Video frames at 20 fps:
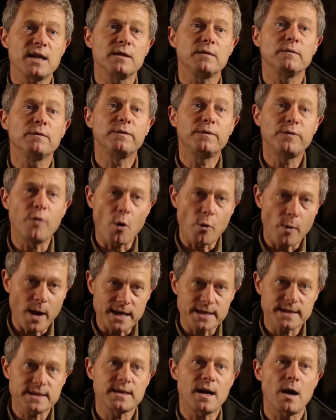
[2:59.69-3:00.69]
and
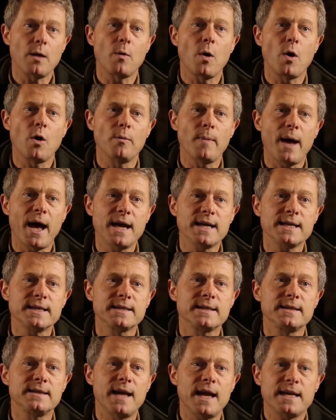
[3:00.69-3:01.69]
forest
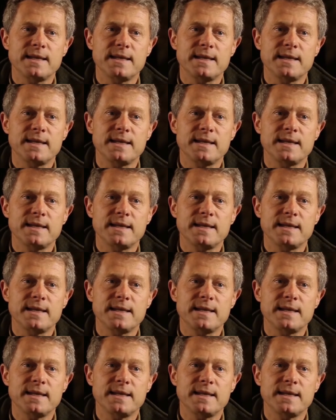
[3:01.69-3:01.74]
aromas.